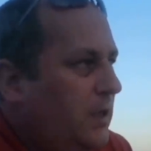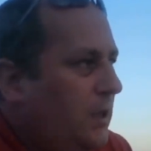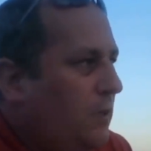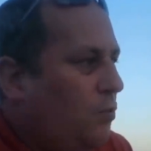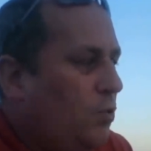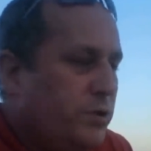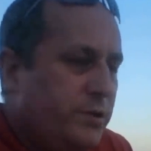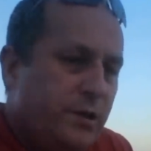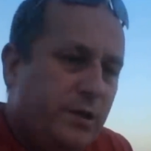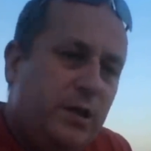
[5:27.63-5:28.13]
It
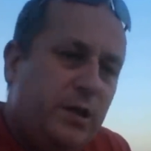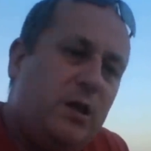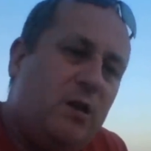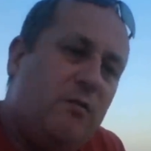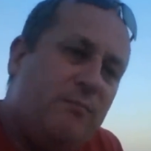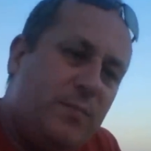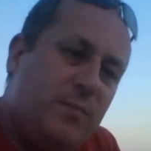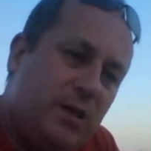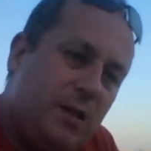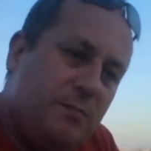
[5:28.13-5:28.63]
wasn't the
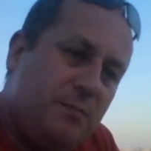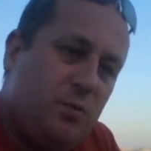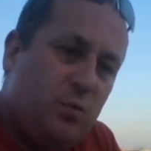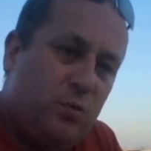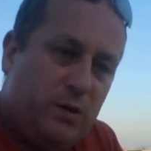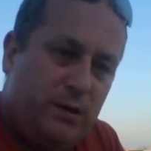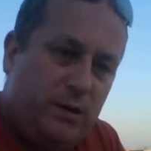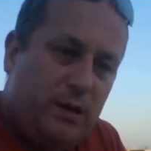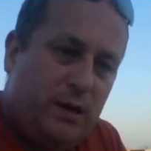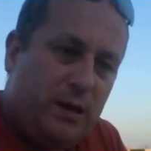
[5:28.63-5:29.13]
government that
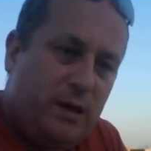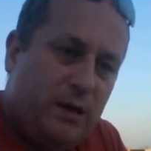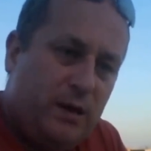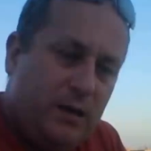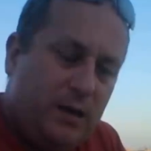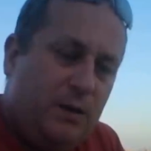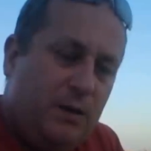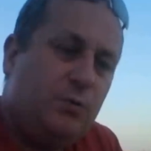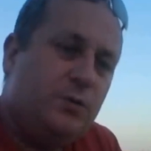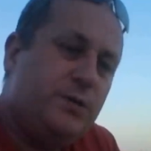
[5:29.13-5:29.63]
put it
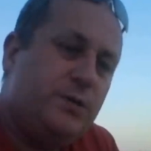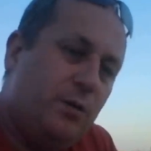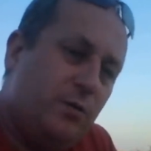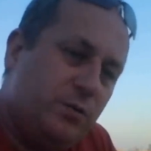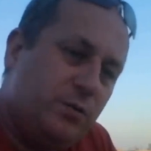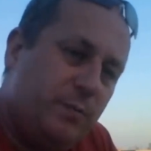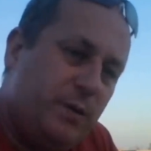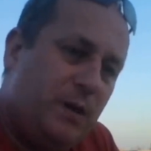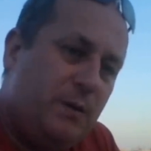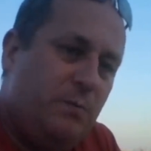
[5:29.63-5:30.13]
there, it was
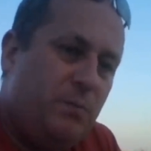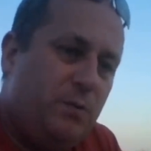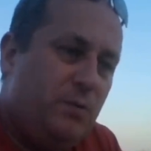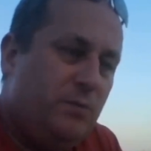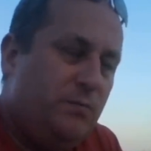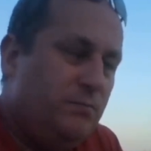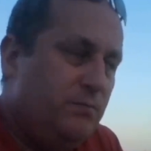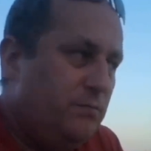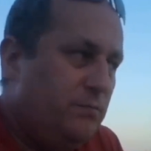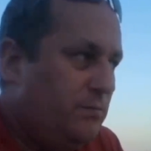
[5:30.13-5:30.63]
those
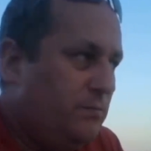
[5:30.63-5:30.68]
people.